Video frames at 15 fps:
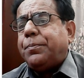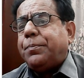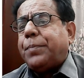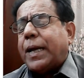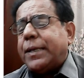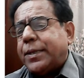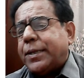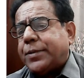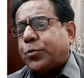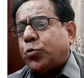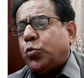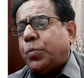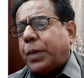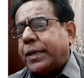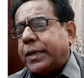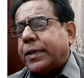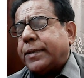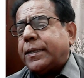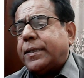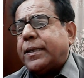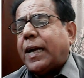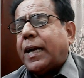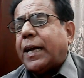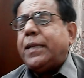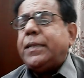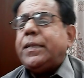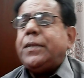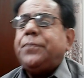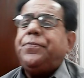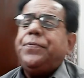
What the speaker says: minus 2, minus 3, or if